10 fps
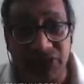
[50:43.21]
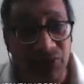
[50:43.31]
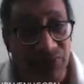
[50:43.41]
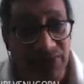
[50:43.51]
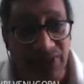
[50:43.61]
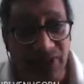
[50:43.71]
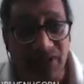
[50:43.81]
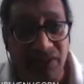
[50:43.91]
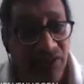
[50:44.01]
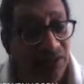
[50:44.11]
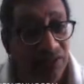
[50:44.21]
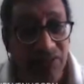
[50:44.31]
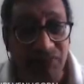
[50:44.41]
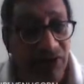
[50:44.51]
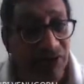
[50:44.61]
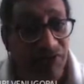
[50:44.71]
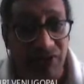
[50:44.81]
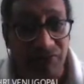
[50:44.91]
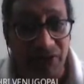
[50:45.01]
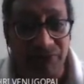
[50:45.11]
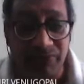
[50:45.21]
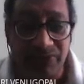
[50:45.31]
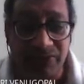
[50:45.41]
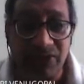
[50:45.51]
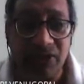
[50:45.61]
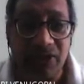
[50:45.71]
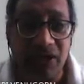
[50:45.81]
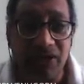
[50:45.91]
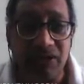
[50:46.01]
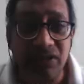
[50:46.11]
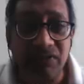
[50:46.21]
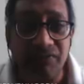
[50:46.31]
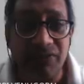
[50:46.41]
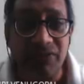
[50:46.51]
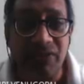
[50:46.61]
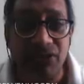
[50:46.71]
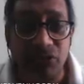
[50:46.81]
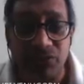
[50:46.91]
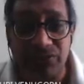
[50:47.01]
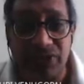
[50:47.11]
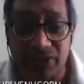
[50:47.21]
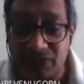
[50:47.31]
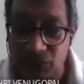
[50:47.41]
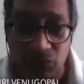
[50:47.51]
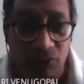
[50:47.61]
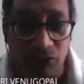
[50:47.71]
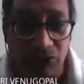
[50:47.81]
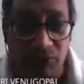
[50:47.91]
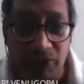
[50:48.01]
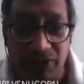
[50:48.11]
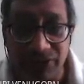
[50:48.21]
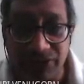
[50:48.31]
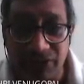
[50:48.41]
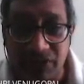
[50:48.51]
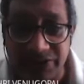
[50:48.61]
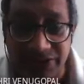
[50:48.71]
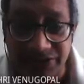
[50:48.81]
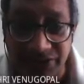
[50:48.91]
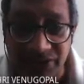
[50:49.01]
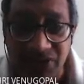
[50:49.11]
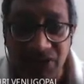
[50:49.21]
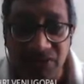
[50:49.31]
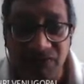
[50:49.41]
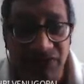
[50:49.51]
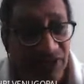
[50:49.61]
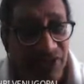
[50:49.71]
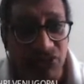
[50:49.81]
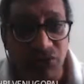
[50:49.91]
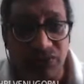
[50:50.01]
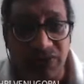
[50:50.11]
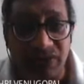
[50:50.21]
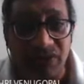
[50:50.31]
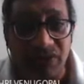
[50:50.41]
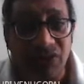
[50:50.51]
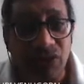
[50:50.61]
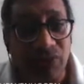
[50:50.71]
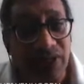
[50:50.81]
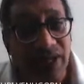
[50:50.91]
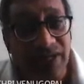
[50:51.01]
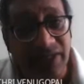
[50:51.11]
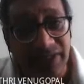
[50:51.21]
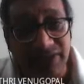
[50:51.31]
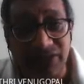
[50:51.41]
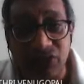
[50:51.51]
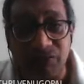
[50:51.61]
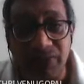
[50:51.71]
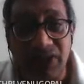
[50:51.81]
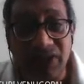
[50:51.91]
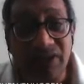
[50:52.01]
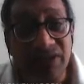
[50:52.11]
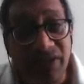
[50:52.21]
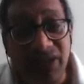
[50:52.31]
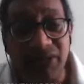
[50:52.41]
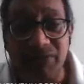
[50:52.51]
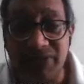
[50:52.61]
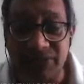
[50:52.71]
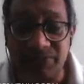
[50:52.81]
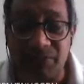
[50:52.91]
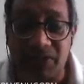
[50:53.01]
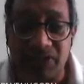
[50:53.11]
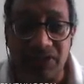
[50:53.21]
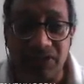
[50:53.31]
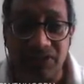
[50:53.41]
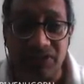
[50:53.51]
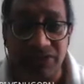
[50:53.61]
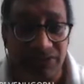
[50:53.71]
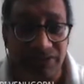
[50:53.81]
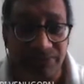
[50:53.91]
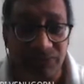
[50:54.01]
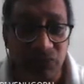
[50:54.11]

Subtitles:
You see here 40.5 minutes. And with an associate, I will show both the models in the Excel sheet. With an associate, you can guess it to be 30 minutes per system.